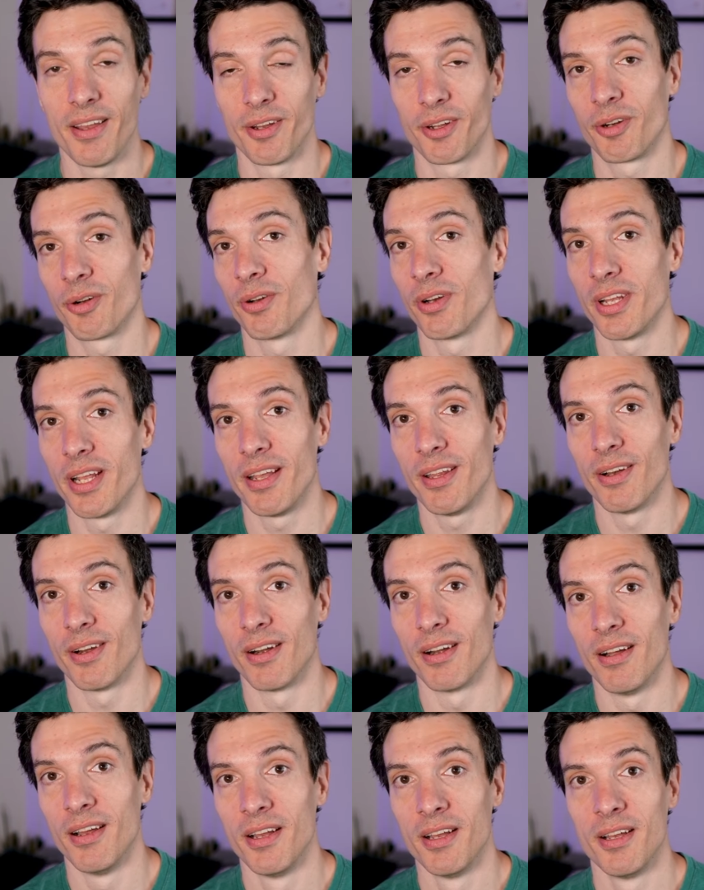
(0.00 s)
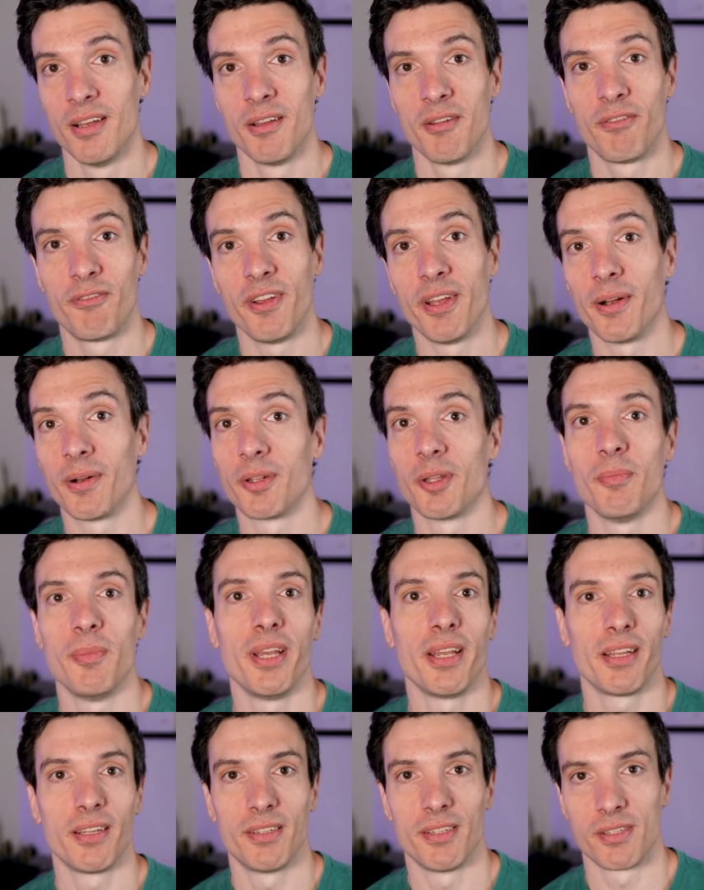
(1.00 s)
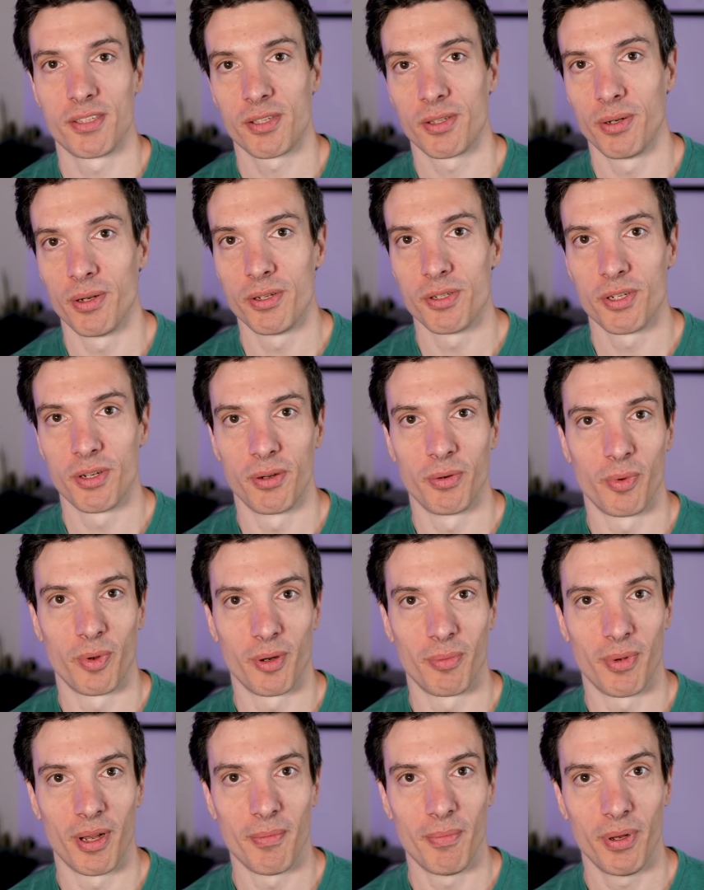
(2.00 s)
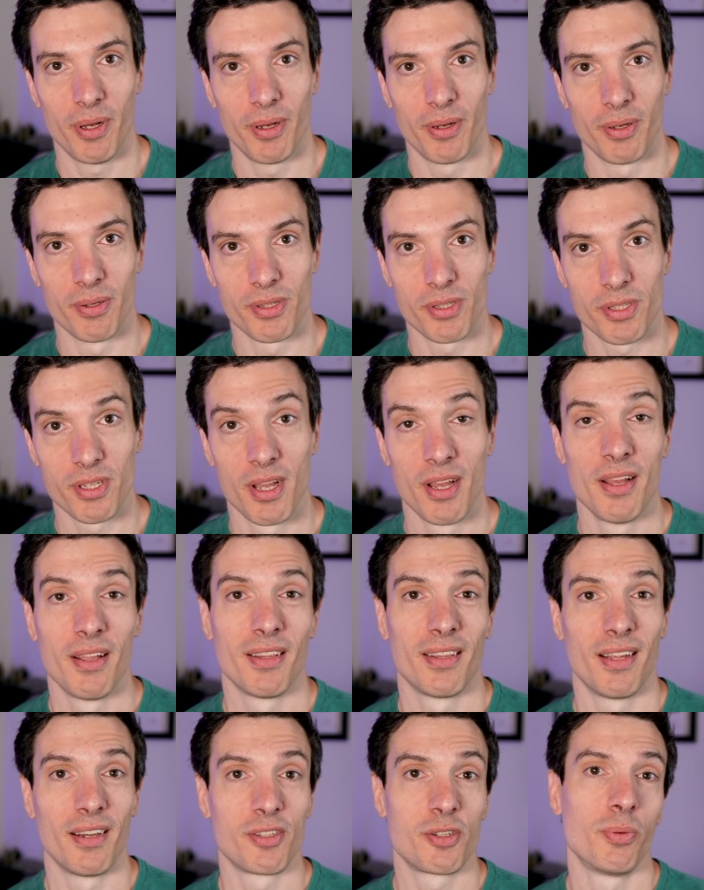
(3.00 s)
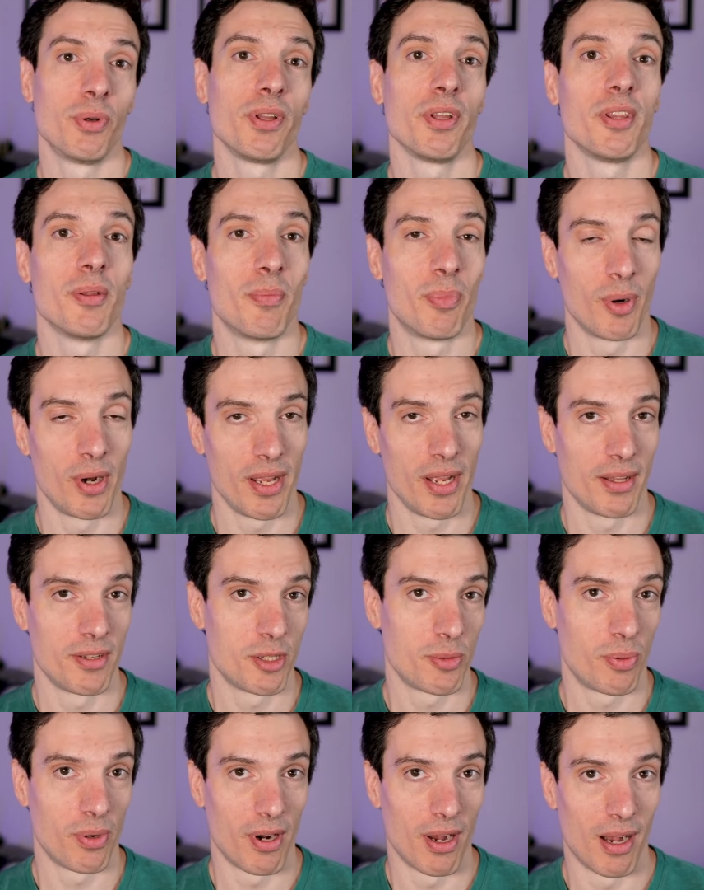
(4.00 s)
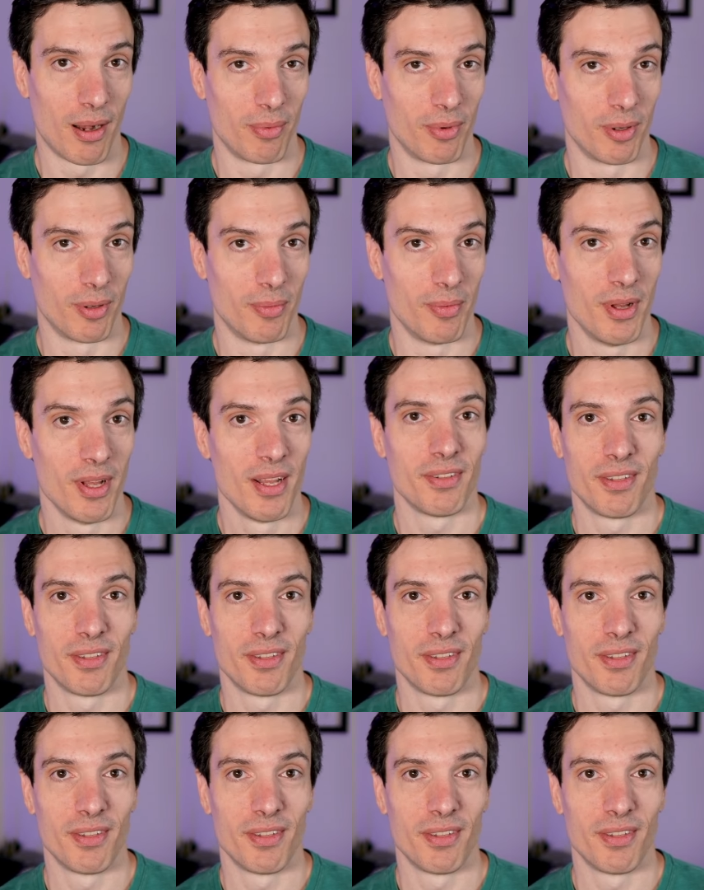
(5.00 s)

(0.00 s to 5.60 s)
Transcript: creator, fail to make a disclosure in one of my posts, that it's really the brand's problem.